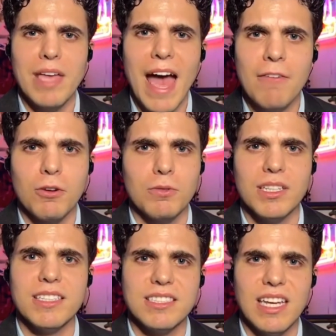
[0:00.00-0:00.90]
we haven't
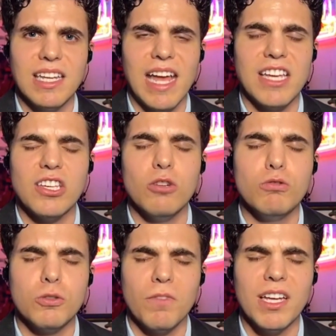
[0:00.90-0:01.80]
really seen a
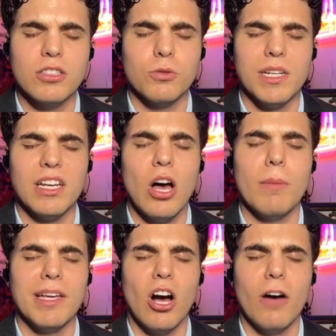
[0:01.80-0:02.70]
huge victory
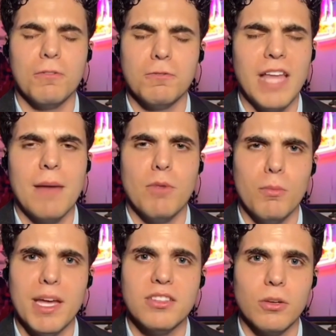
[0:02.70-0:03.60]
coming off of that
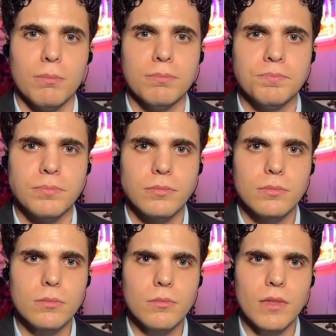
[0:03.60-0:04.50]
momentum.
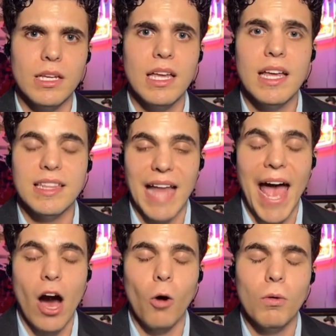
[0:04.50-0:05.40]

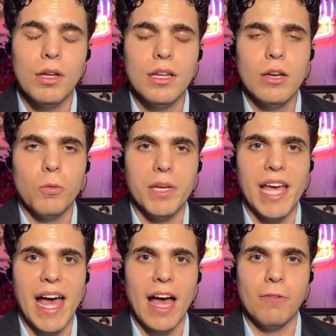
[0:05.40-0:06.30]
Now,
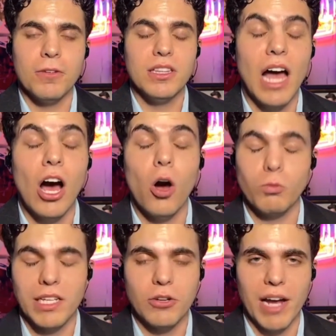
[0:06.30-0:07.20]
we have not
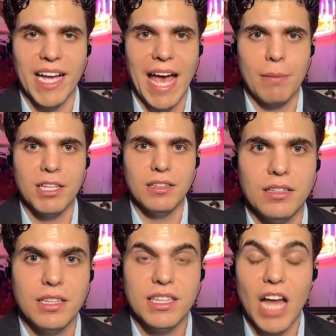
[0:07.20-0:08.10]
only Greg Abbott,
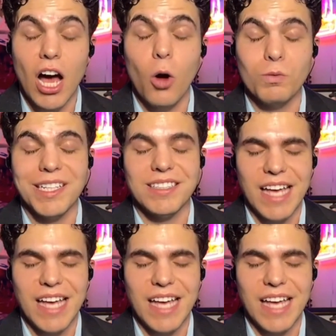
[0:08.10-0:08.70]
not only